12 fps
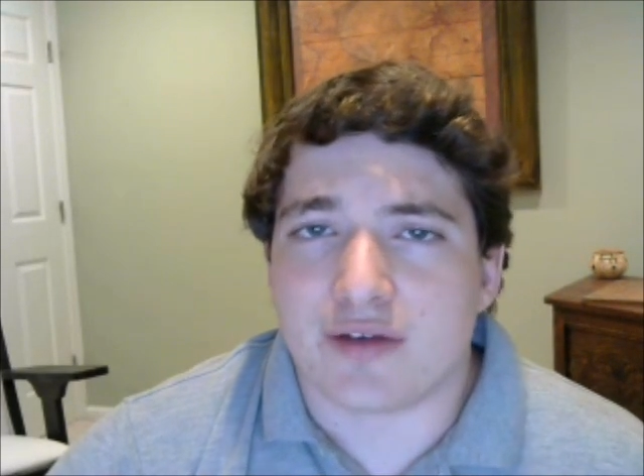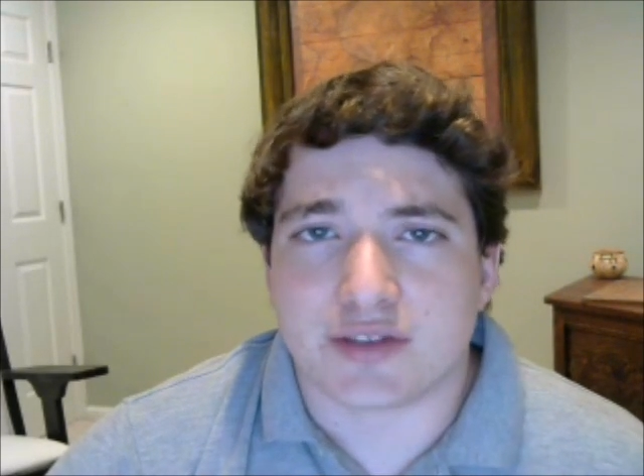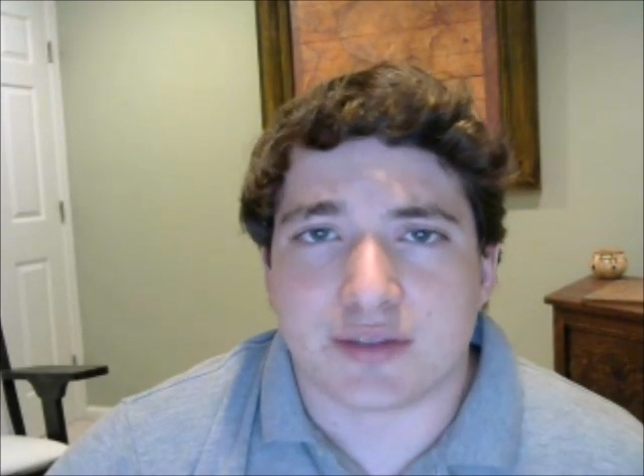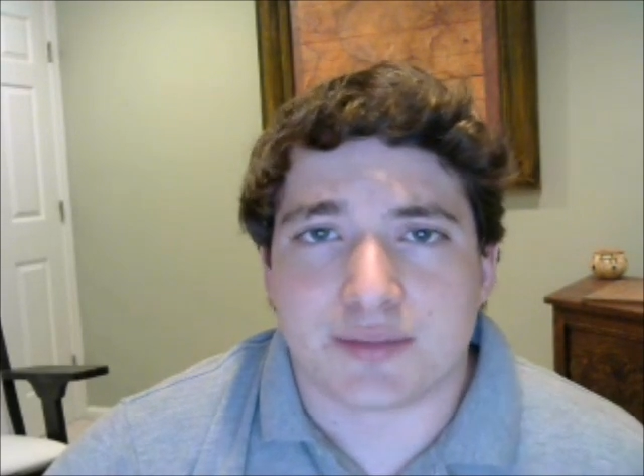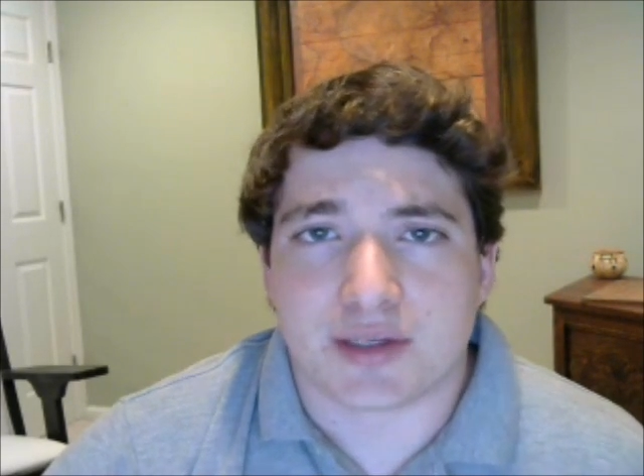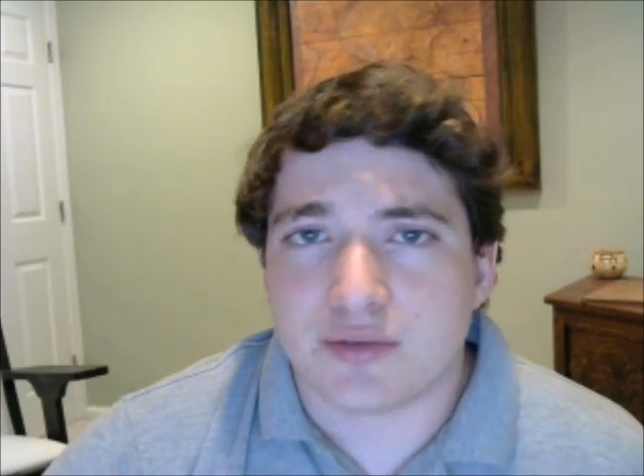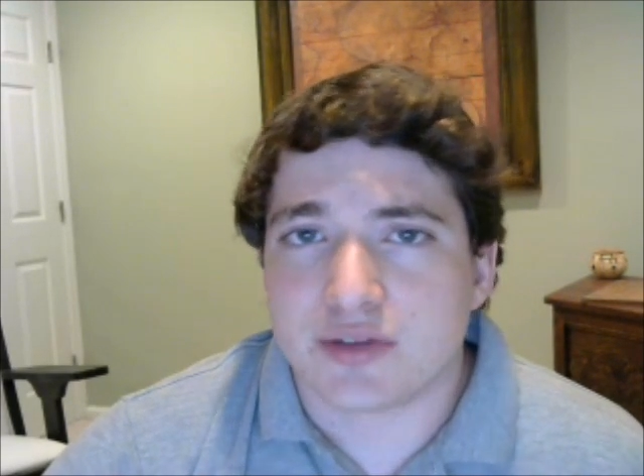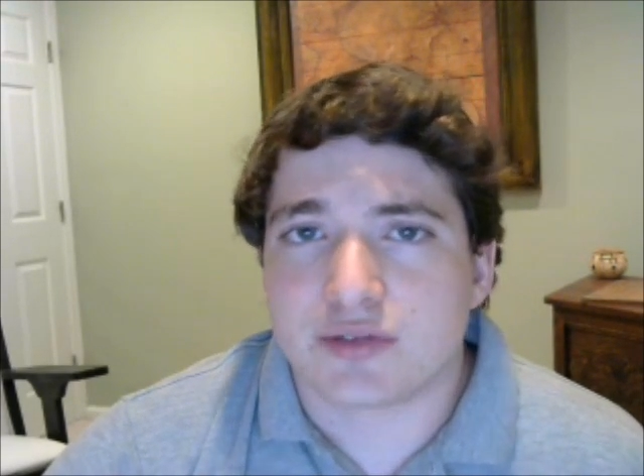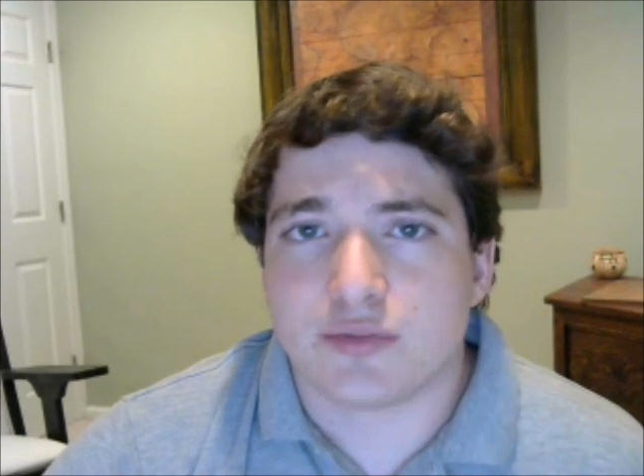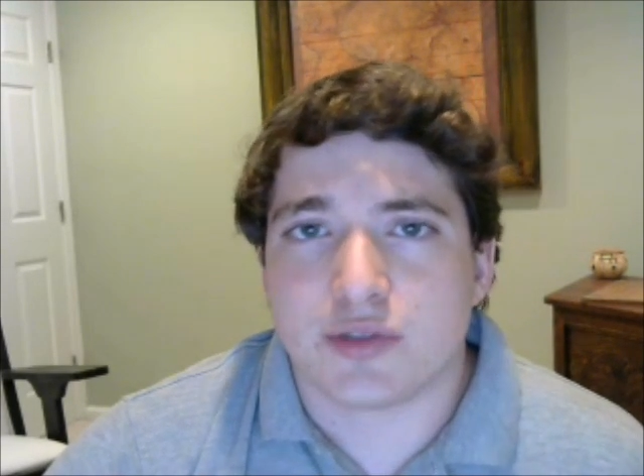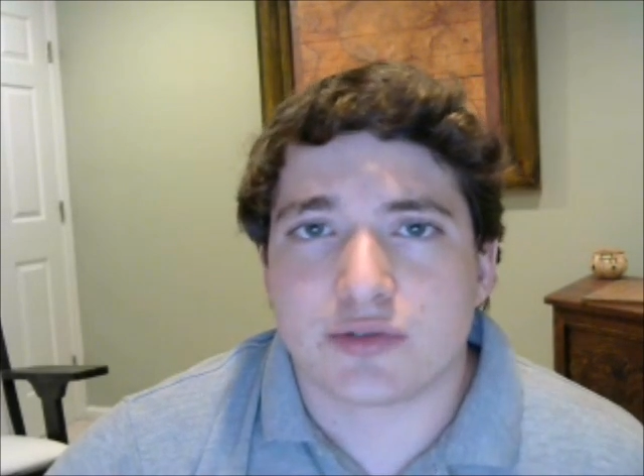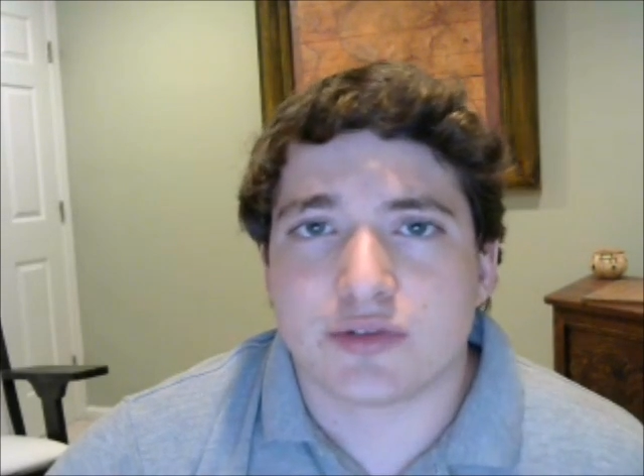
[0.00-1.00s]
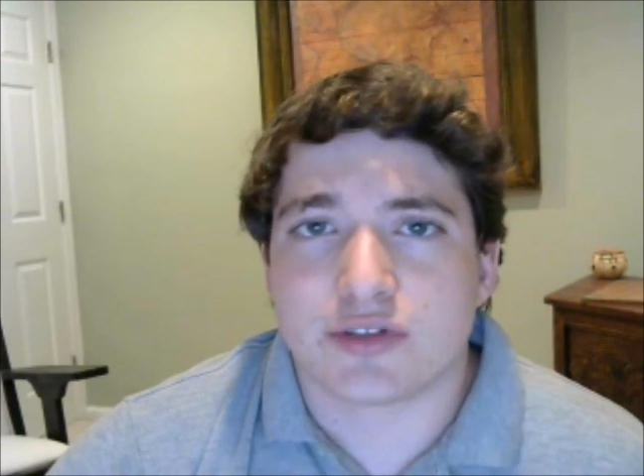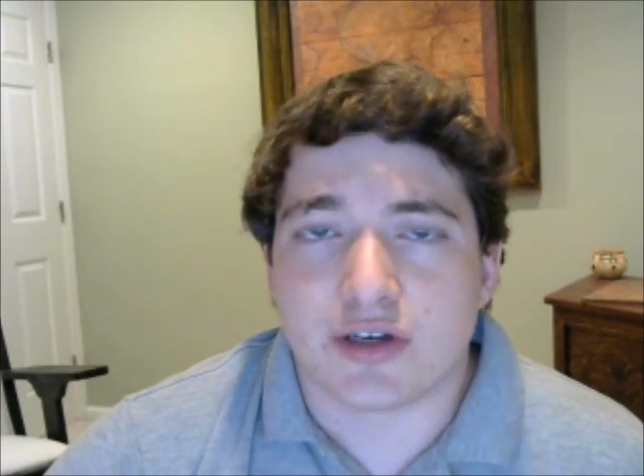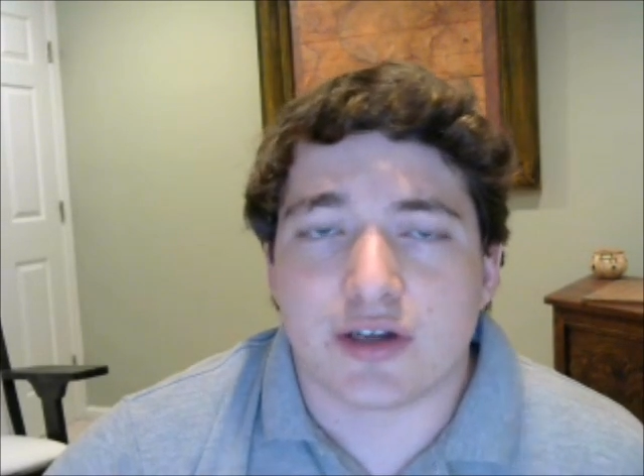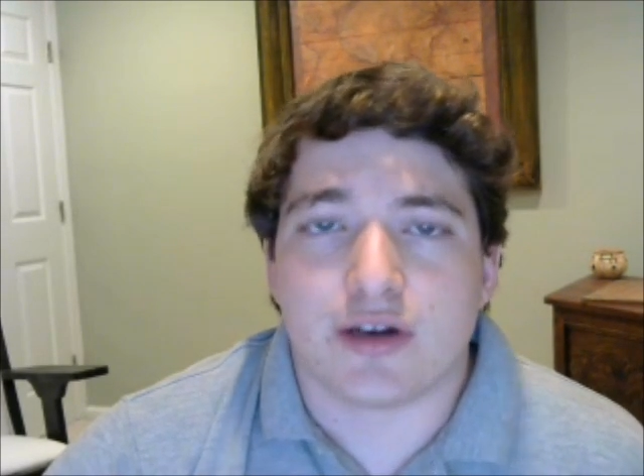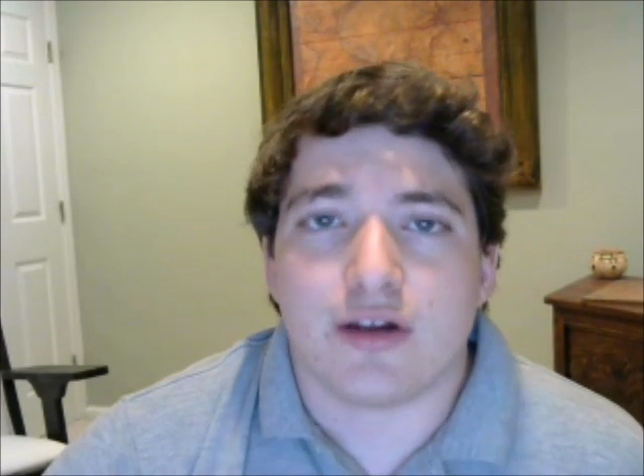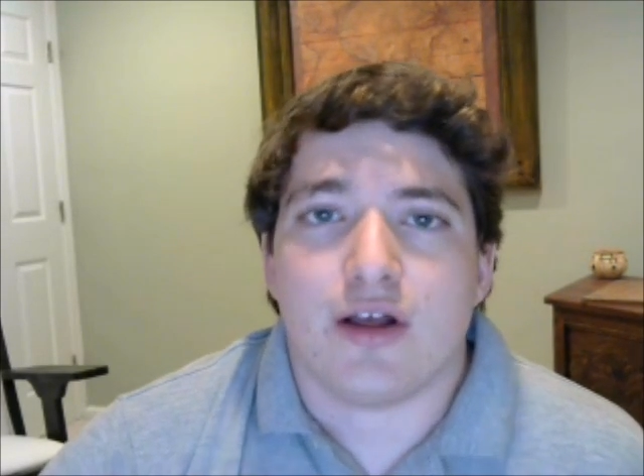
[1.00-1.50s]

or something, which was good.